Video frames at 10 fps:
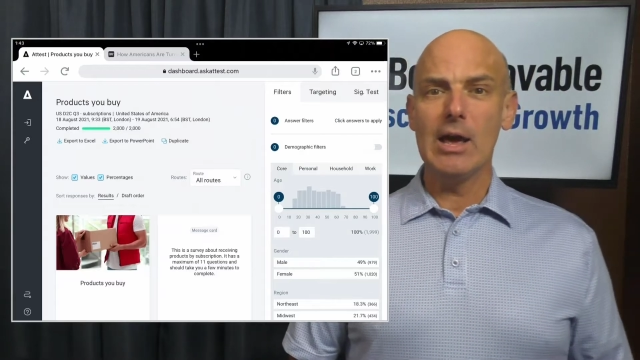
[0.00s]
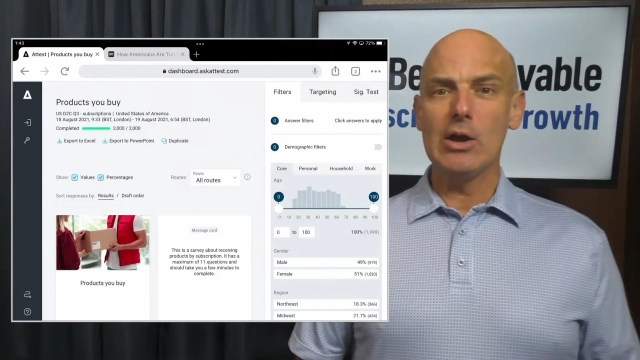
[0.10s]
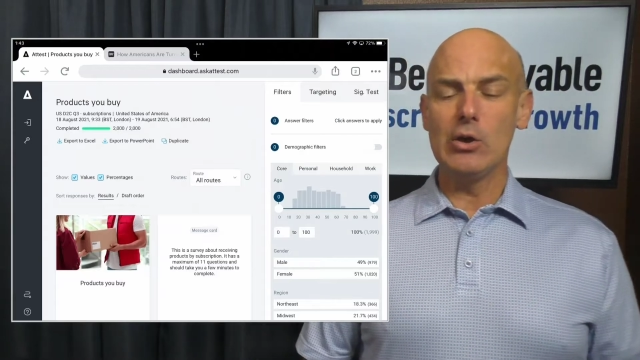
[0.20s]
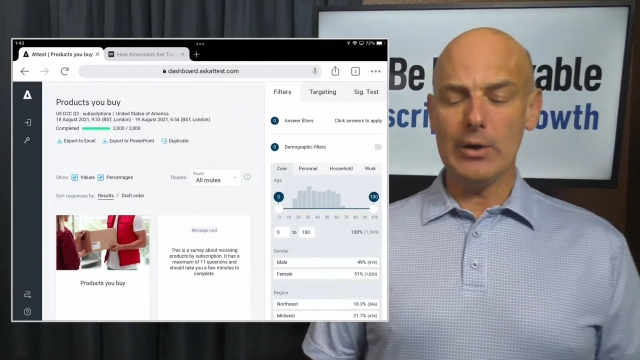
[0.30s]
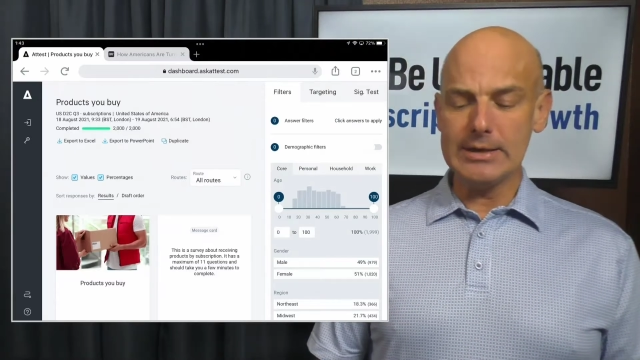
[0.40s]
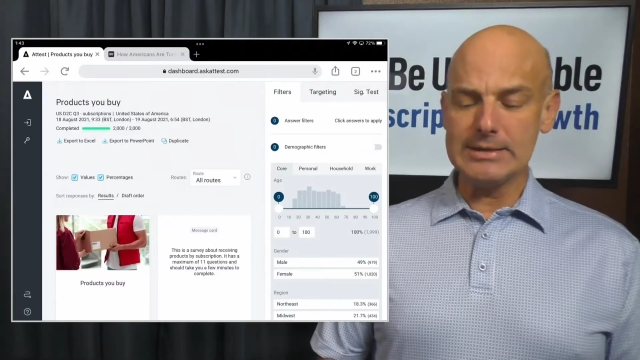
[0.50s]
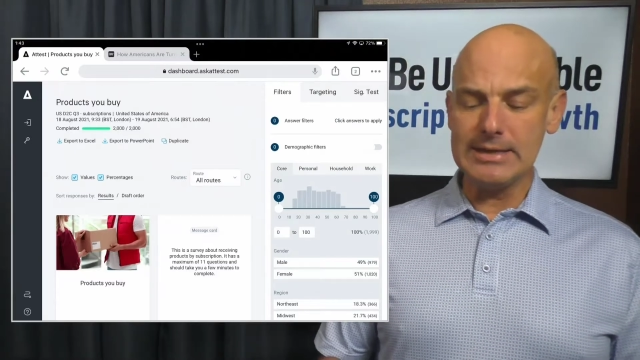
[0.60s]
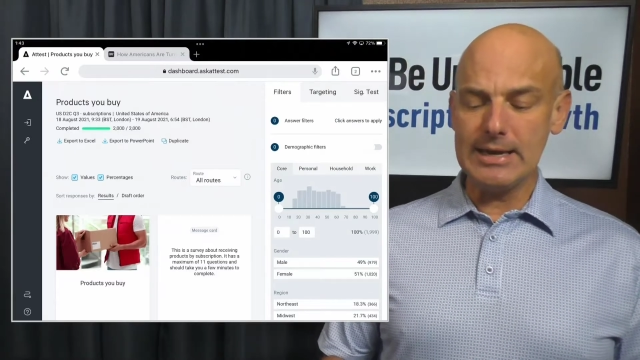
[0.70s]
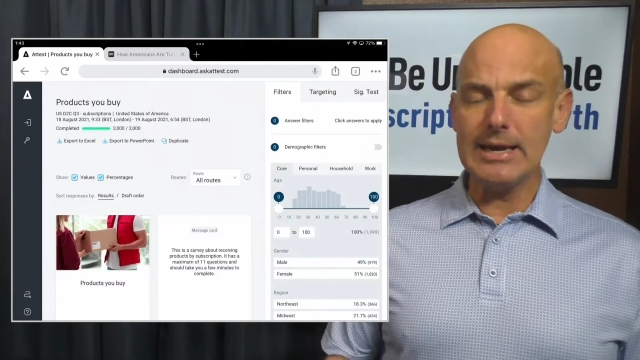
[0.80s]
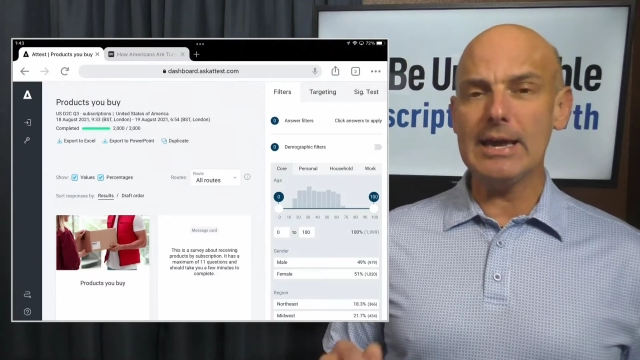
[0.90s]
You can
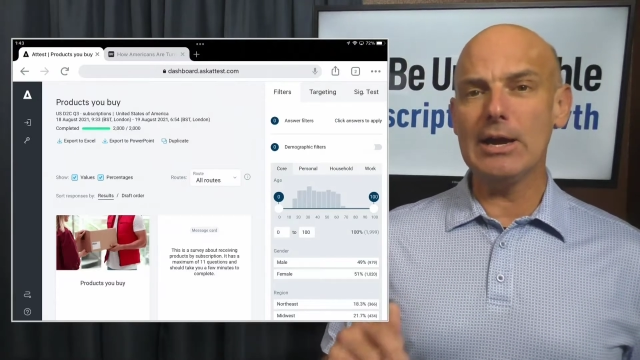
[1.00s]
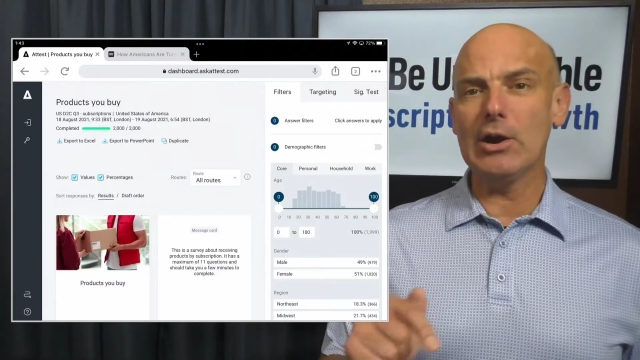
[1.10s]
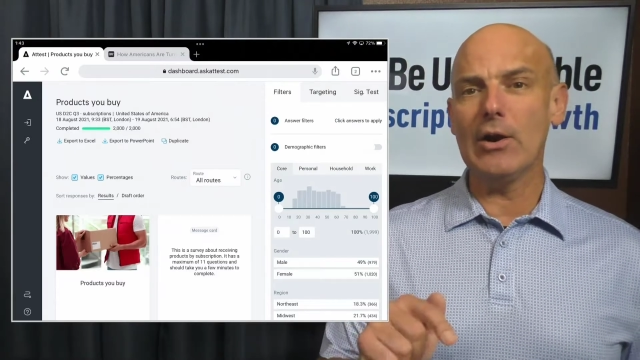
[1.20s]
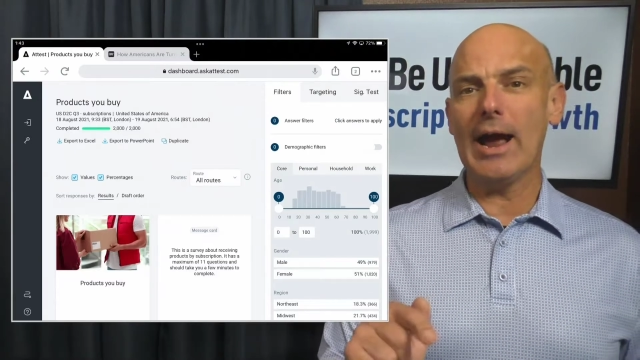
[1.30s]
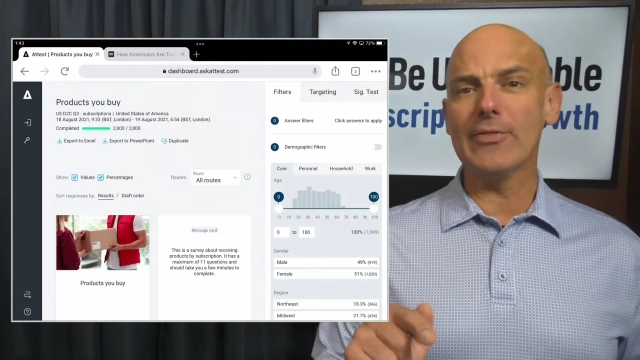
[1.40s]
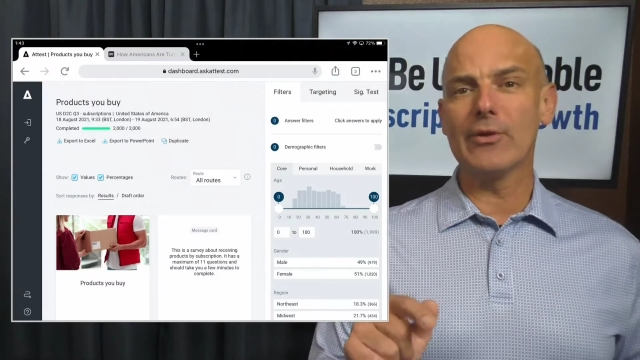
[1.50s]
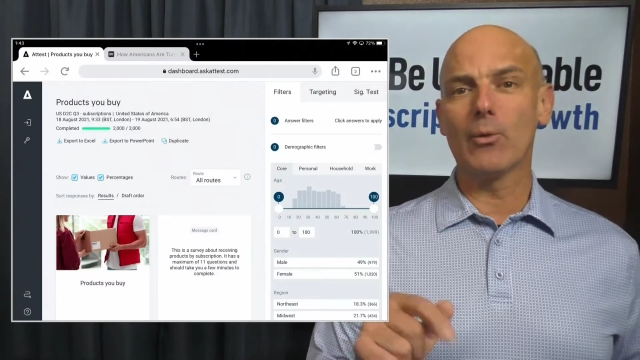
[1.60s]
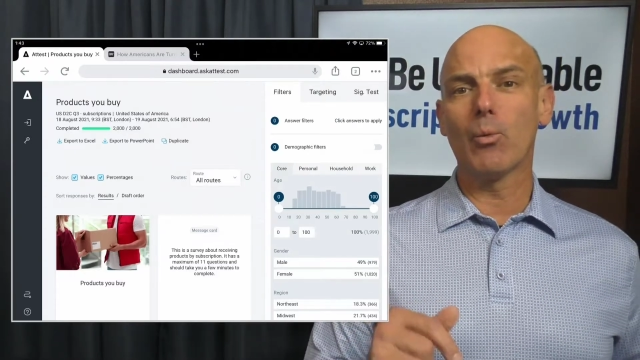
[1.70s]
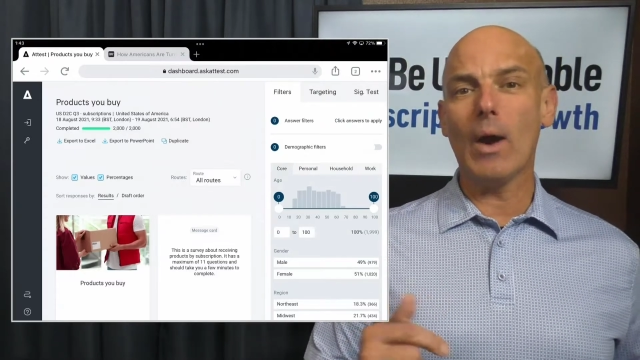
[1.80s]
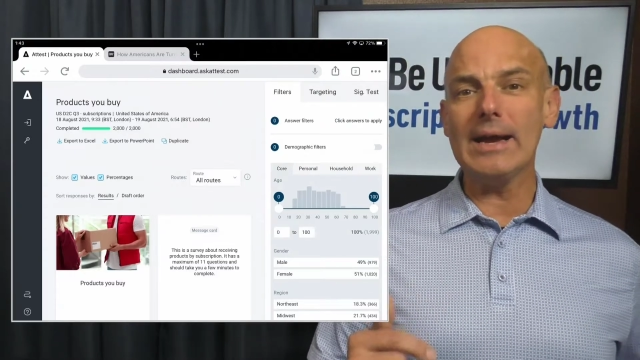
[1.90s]
see here at the
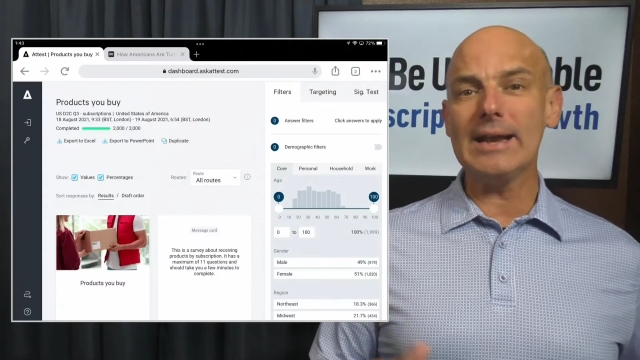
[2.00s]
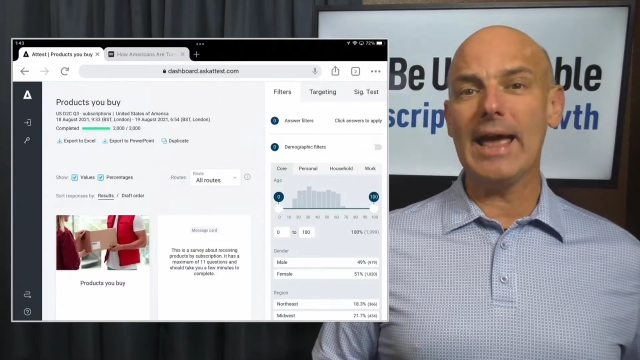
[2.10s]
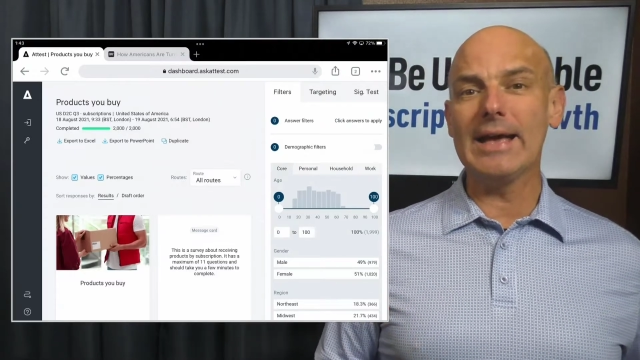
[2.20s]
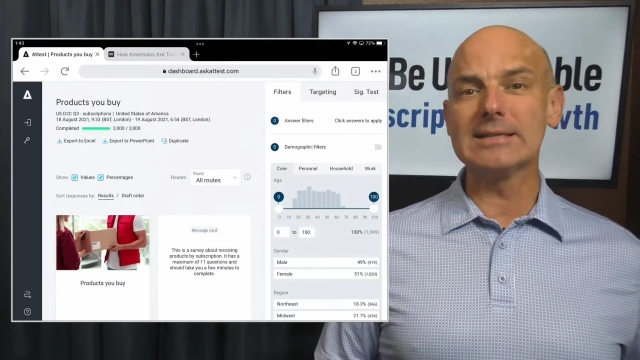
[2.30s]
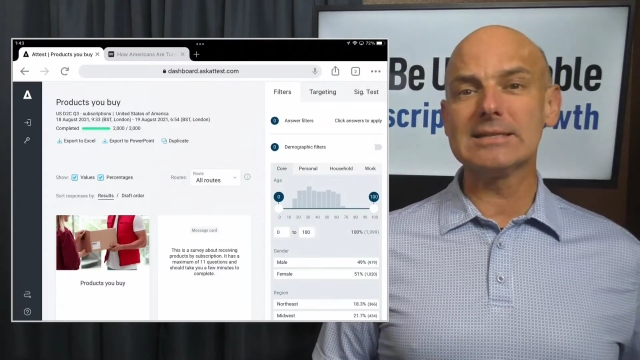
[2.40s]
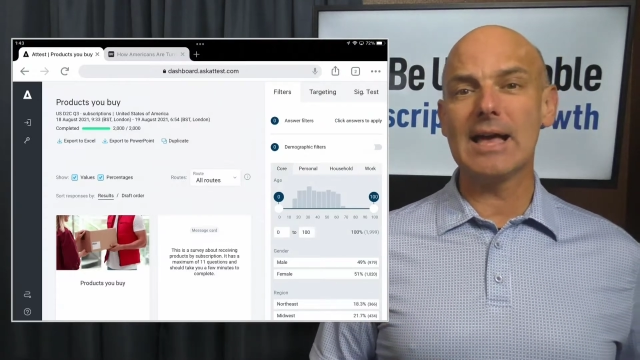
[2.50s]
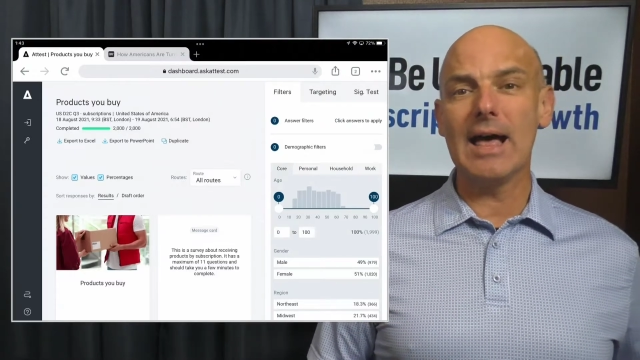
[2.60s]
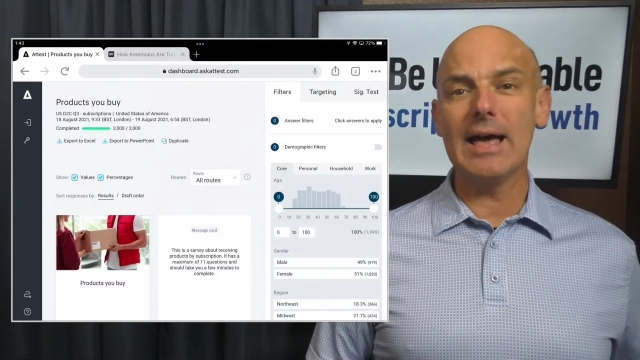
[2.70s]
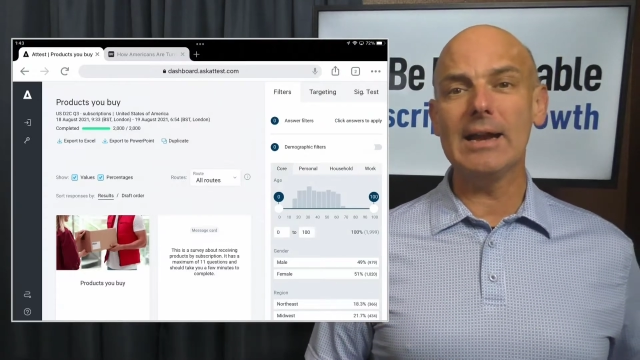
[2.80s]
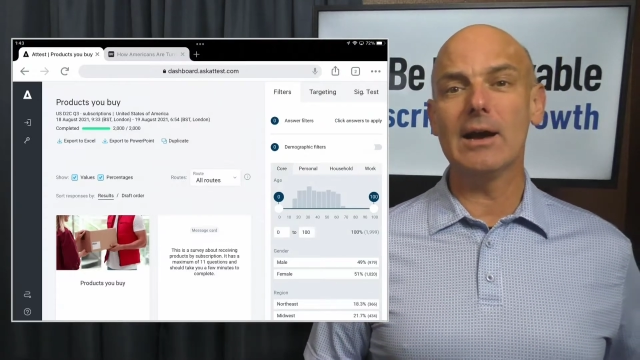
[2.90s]
right-hand
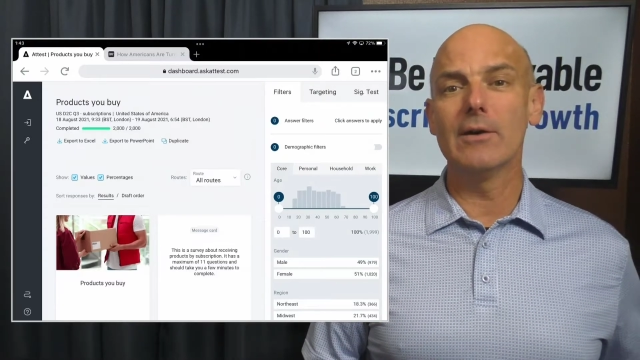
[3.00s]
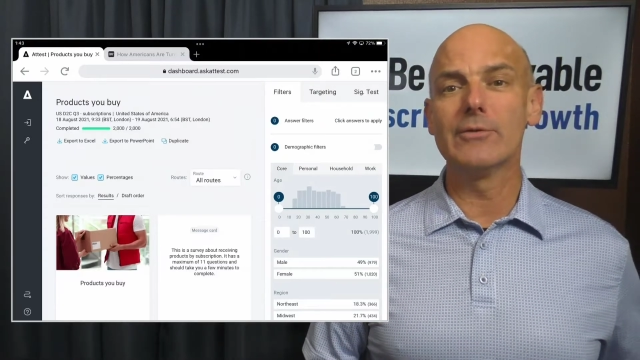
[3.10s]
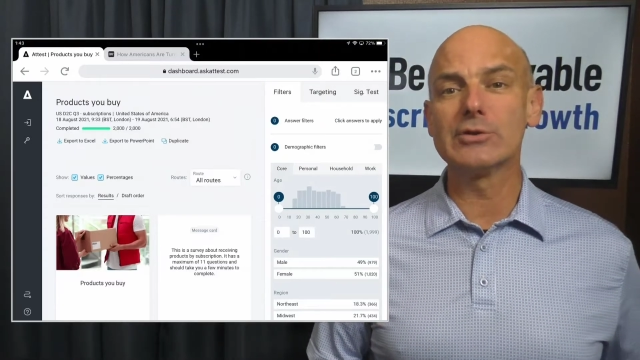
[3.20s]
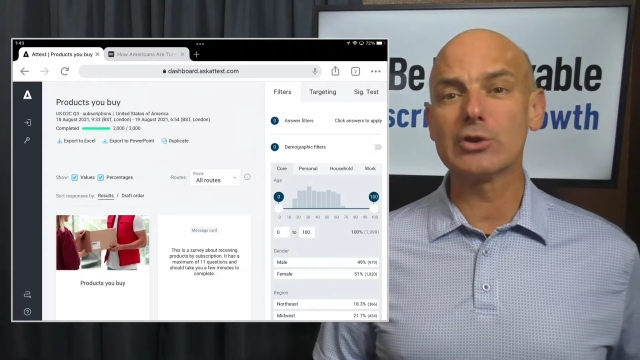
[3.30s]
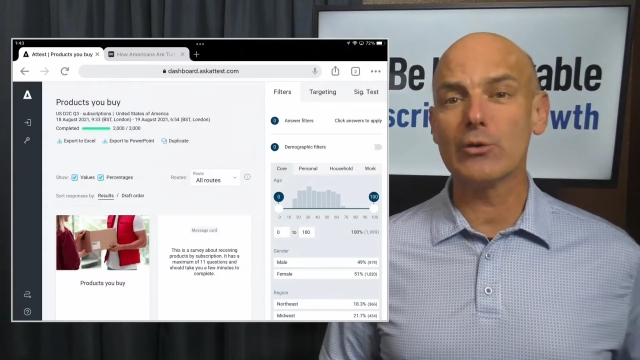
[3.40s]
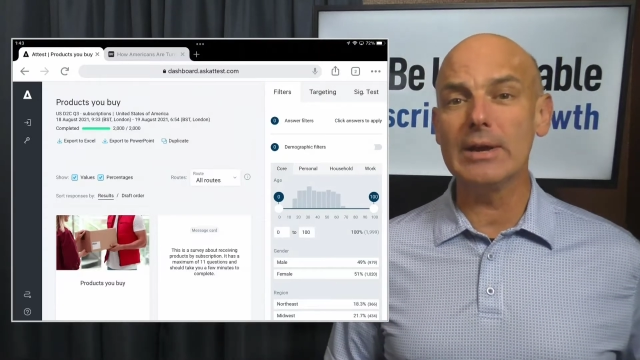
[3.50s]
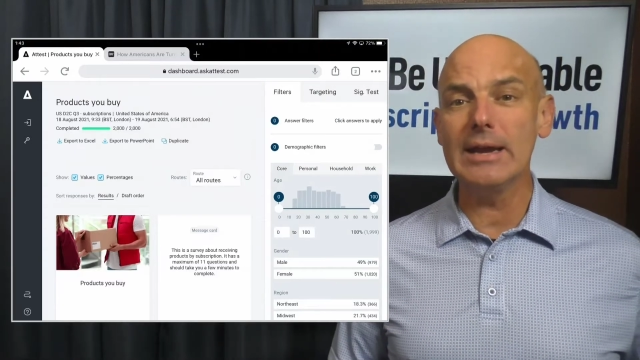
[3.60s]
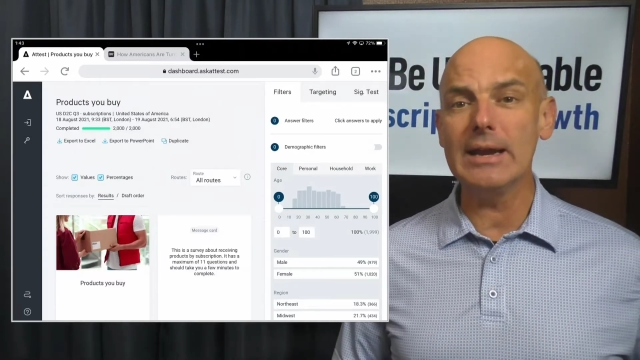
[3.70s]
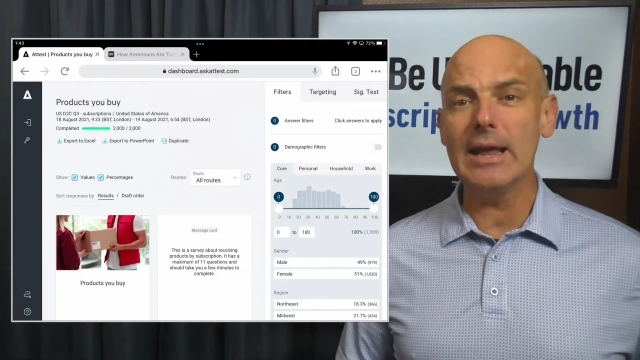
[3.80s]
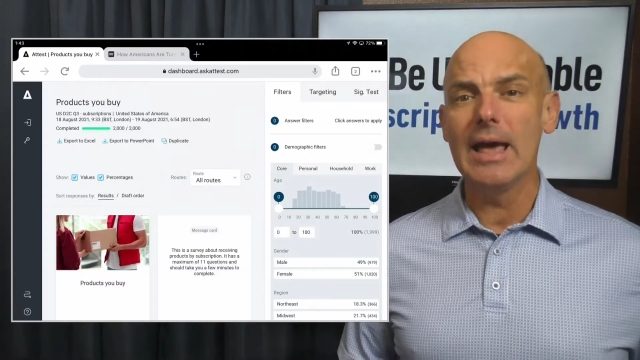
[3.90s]
side of the screen